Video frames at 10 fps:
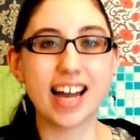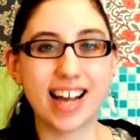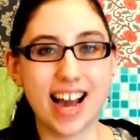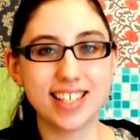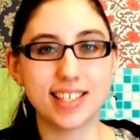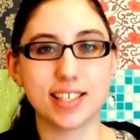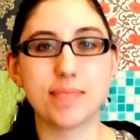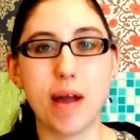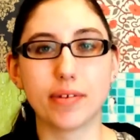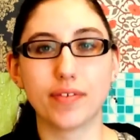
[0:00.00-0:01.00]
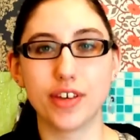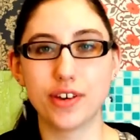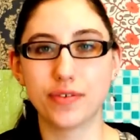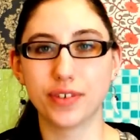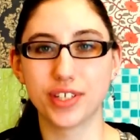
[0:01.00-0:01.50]
Hi guys, this is my
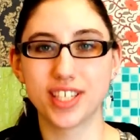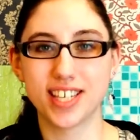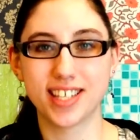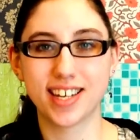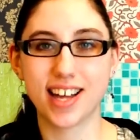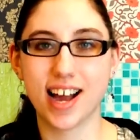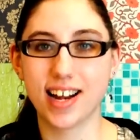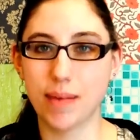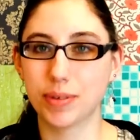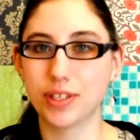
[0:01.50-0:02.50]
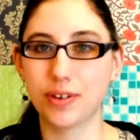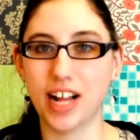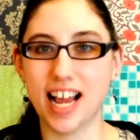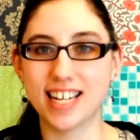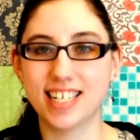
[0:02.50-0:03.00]
review for Season 9,
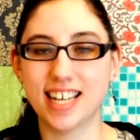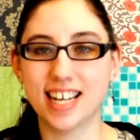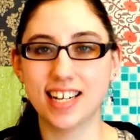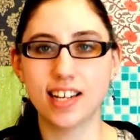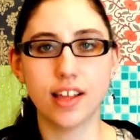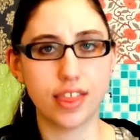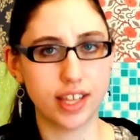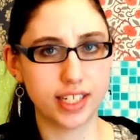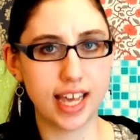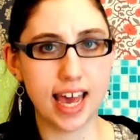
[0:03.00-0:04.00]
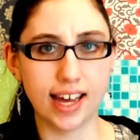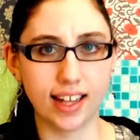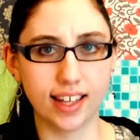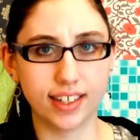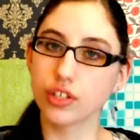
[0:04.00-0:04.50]
Episode 18, The
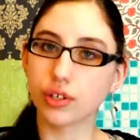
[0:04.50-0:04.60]
Tell.